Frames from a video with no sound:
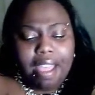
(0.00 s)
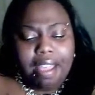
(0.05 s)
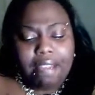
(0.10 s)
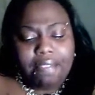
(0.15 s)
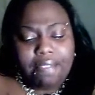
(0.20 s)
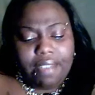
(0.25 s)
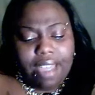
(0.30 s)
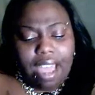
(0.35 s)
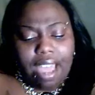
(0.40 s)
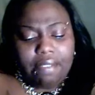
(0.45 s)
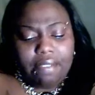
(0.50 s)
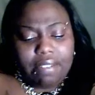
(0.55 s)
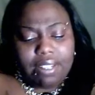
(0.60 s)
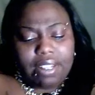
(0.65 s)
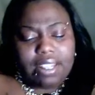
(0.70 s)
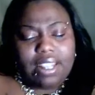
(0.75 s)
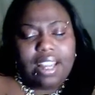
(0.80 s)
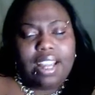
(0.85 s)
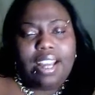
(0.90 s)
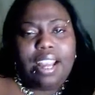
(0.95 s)
If you haven't
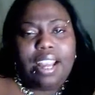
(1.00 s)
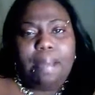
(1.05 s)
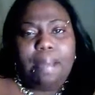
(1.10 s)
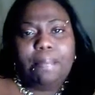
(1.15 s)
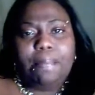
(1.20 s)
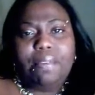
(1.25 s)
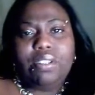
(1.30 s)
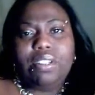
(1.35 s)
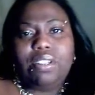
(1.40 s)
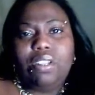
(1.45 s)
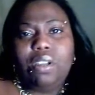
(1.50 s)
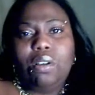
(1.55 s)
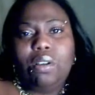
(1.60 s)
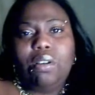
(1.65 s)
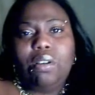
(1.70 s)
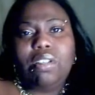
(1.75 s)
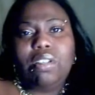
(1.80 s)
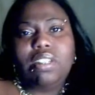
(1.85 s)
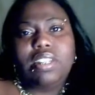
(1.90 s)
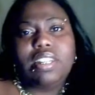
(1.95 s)
seen
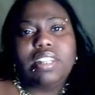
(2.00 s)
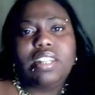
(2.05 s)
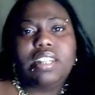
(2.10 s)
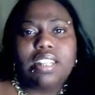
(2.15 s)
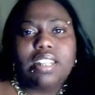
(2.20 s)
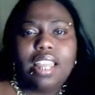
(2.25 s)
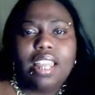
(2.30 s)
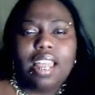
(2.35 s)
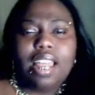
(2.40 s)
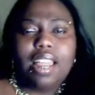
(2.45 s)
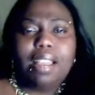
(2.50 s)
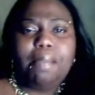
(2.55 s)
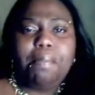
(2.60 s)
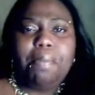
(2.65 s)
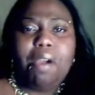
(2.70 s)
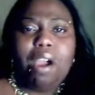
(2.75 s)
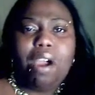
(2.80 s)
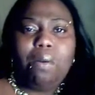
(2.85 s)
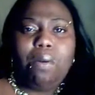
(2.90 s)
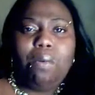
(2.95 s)
episodes 10,
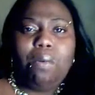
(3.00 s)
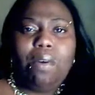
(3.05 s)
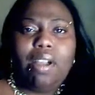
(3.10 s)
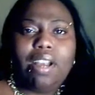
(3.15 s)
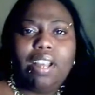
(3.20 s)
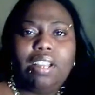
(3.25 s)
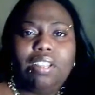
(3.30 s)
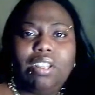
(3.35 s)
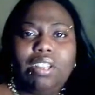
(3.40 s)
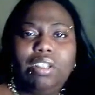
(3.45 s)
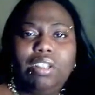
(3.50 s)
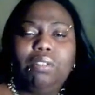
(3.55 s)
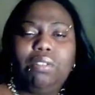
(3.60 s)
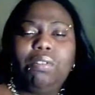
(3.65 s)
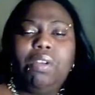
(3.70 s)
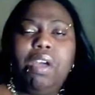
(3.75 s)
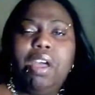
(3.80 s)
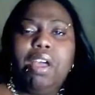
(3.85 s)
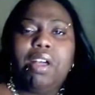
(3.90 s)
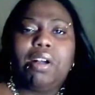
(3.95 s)
part 1 and 2,